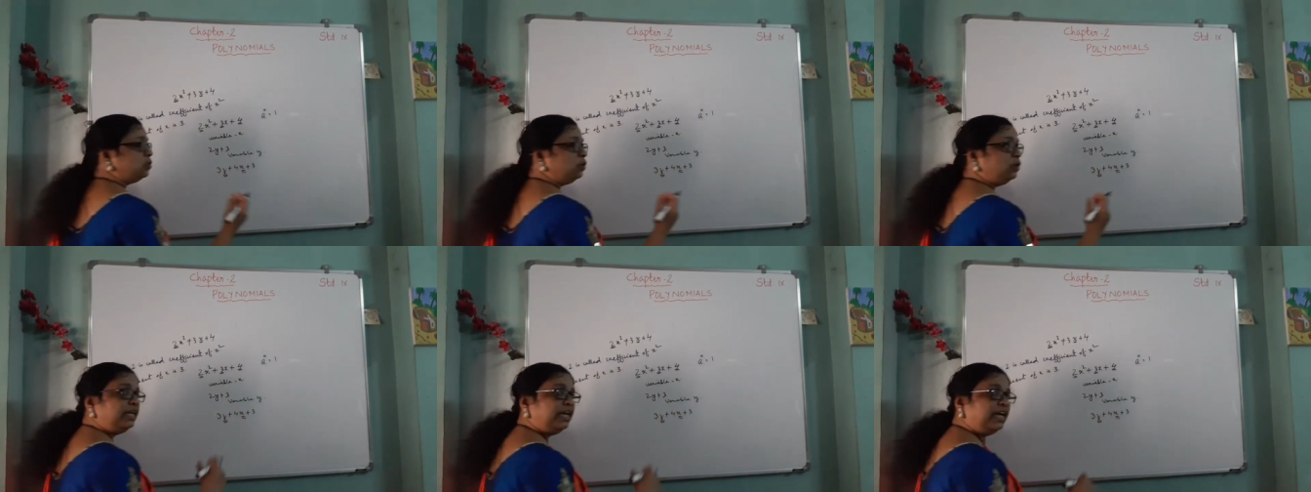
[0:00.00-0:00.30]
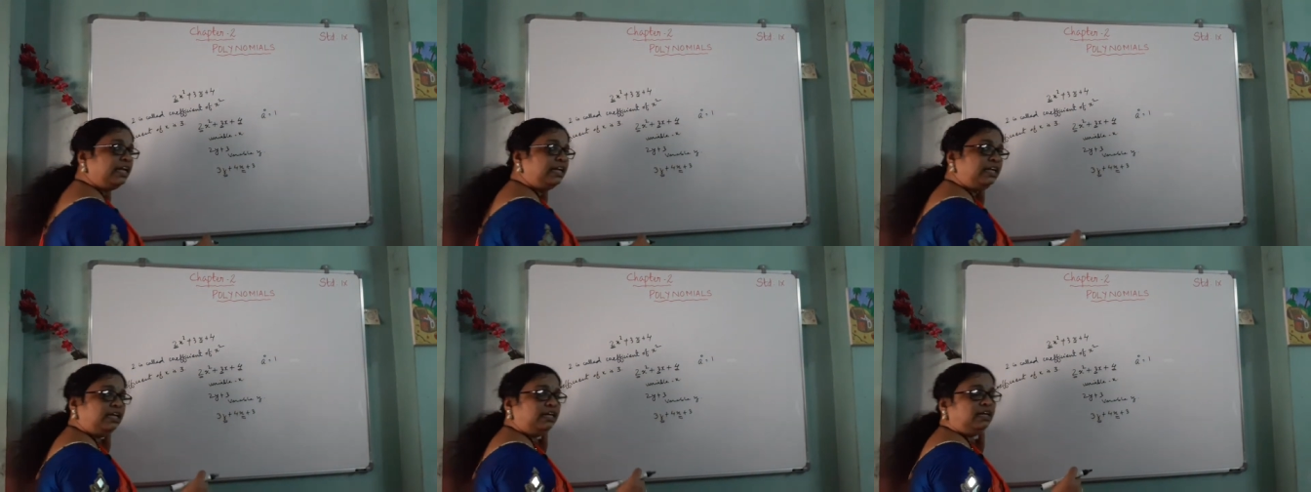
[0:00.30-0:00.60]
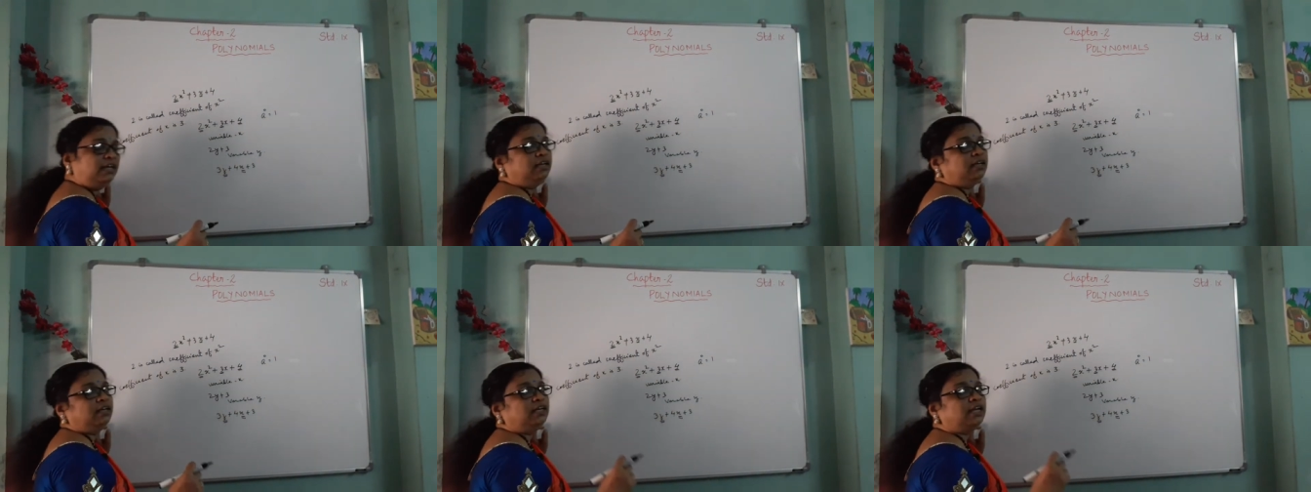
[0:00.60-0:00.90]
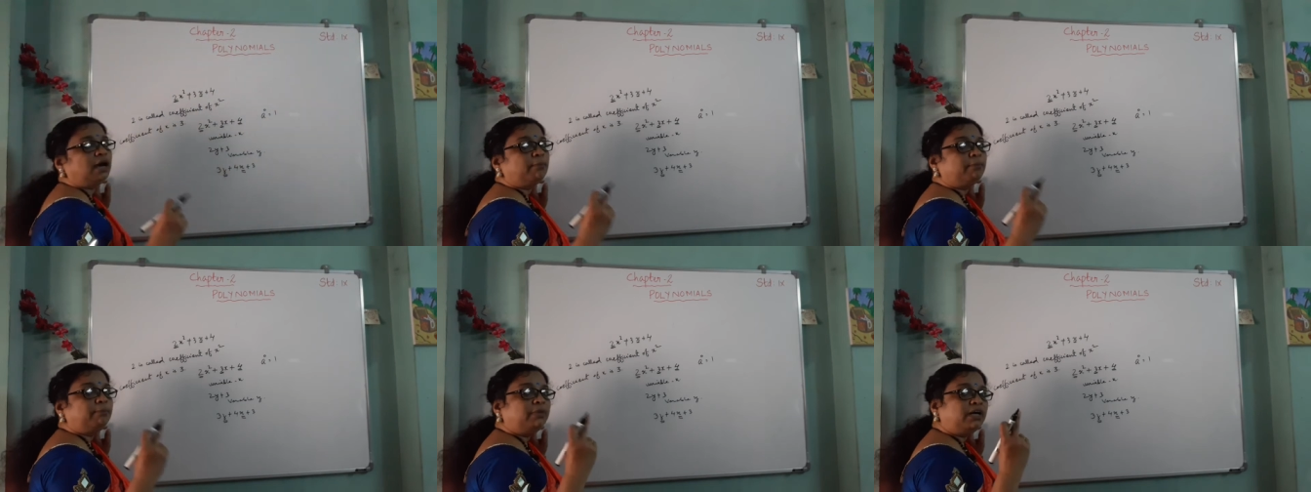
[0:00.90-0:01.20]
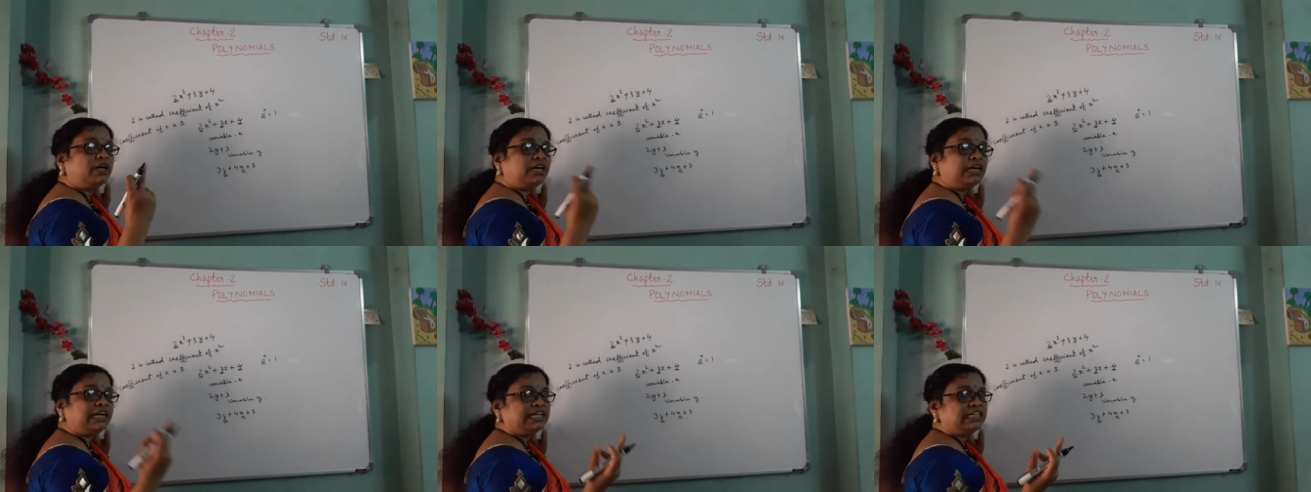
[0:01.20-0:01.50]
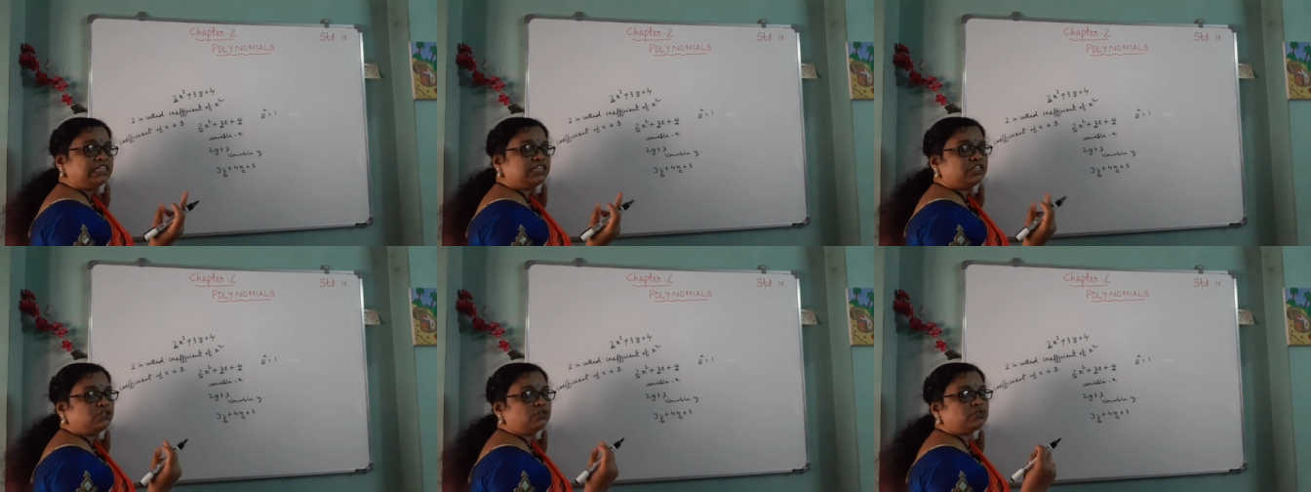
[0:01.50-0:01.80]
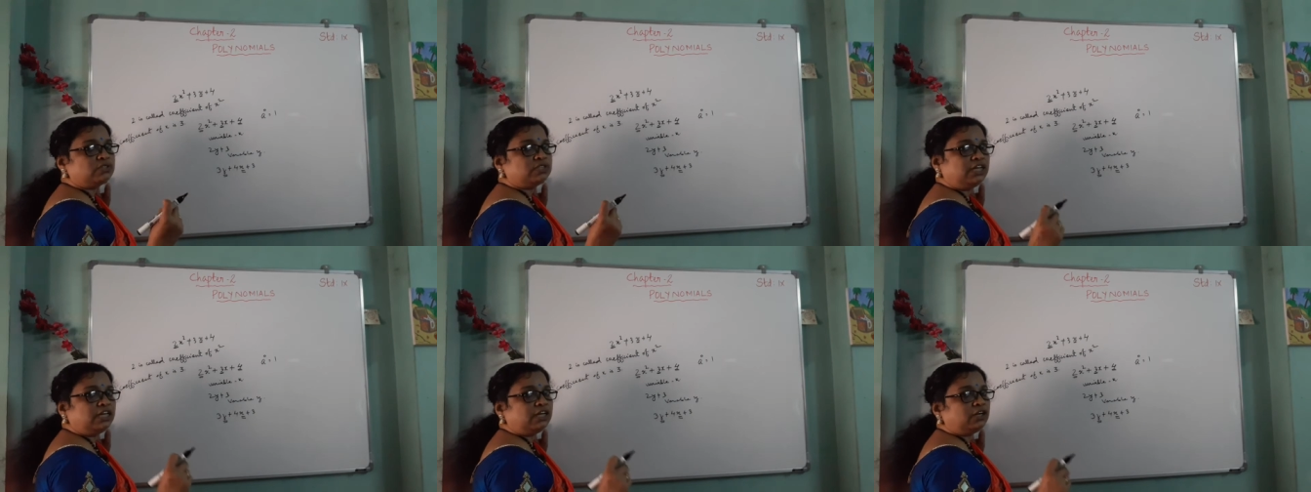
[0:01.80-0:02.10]
any number raised to
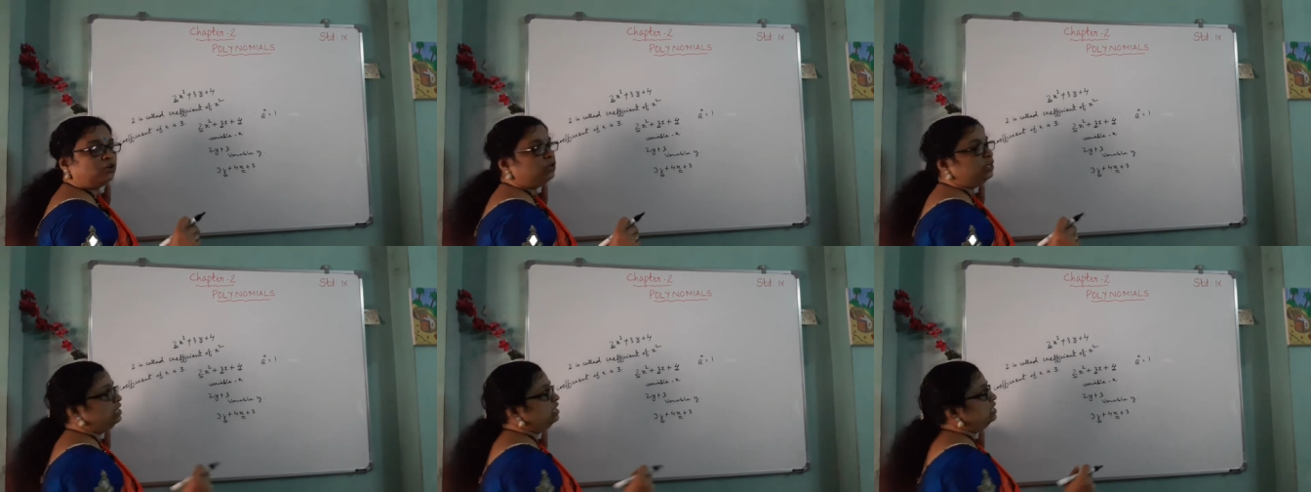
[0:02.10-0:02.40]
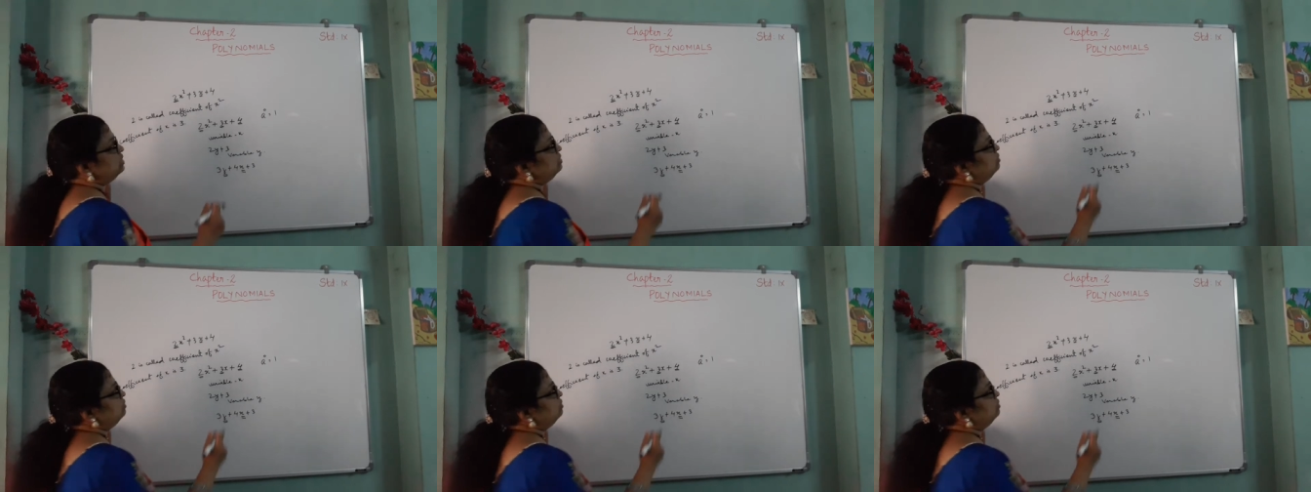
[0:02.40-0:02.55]
0 is